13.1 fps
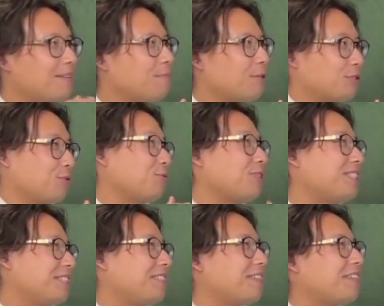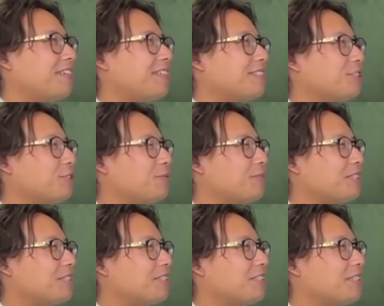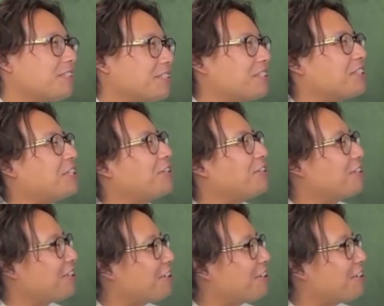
most recently she was the security